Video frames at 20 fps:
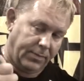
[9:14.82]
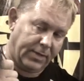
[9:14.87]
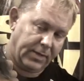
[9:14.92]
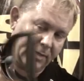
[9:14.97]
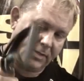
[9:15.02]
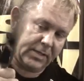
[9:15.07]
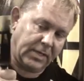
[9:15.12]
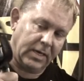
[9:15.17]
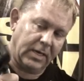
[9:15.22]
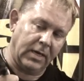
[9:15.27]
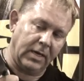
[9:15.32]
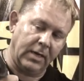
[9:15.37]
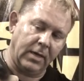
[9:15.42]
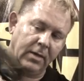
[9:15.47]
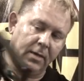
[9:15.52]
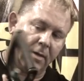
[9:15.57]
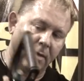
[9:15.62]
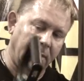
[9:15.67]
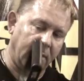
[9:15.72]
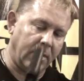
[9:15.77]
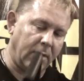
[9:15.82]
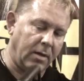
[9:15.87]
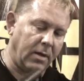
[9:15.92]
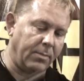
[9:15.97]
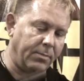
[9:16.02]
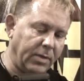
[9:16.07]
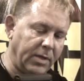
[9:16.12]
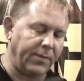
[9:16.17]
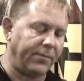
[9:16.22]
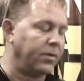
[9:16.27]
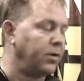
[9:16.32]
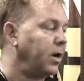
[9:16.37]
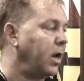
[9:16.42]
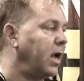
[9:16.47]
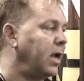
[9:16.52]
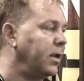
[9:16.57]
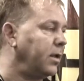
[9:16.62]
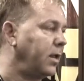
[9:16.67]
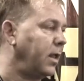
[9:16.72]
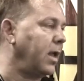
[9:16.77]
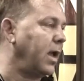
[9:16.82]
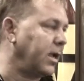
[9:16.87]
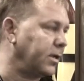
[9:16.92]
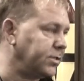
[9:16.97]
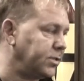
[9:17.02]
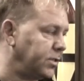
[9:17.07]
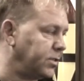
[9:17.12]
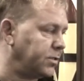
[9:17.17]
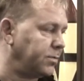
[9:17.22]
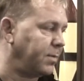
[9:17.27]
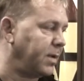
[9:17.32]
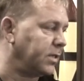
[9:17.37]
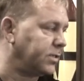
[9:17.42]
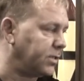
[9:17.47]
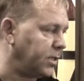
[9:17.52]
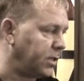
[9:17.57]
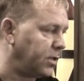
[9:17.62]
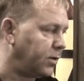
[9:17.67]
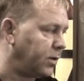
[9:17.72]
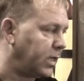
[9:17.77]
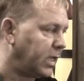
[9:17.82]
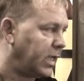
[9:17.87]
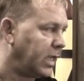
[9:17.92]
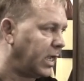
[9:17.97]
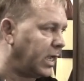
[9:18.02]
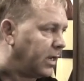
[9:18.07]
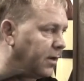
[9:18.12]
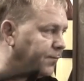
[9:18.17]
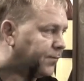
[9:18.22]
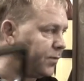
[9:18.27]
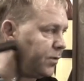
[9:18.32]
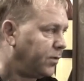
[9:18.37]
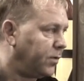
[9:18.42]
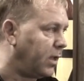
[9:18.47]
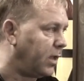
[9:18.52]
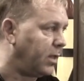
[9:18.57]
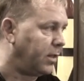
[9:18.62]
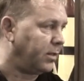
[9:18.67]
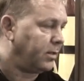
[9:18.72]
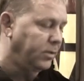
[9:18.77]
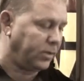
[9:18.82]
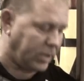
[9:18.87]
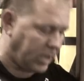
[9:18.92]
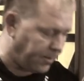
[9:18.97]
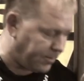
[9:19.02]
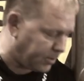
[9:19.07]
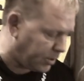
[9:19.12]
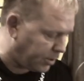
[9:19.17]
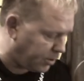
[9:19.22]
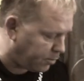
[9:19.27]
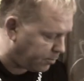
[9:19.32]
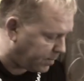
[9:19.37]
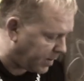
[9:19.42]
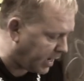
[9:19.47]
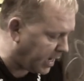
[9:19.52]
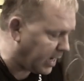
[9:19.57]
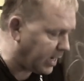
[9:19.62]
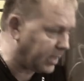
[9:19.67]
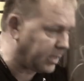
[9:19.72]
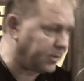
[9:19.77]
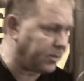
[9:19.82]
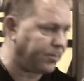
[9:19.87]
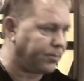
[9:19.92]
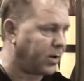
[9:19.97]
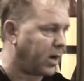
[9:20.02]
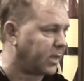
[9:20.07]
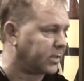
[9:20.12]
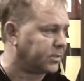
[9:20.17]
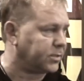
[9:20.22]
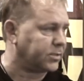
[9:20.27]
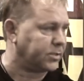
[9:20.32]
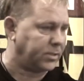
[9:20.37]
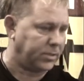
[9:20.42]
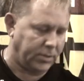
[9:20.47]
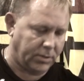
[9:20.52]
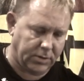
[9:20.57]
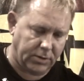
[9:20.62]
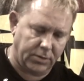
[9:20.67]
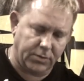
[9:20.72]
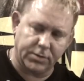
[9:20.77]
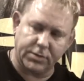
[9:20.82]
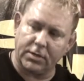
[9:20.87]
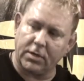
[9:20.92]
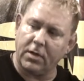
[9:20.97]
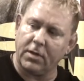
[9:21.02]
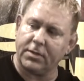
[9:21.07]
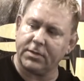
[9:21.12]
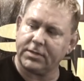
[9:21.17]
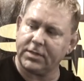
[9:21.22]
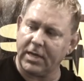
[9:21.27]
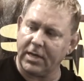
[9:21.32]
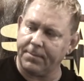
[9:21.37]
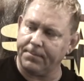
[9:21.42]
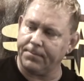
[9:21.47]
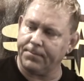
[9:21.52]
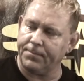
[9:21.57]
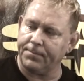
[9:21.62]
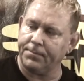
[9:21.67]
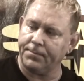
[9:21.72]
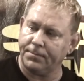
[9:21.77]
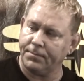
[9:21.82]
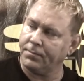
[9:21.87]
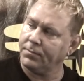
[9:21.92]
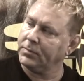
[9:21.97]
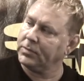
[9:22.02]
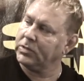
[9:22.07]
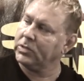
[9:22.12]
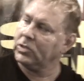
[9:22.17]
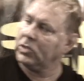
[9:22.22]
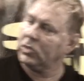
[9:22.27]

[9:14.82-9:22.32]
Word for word: this thing, uh, believe it or not, actually is the best thing you can get if you, and you keep it in your bag and you practice and you can use it all the time. John Hines is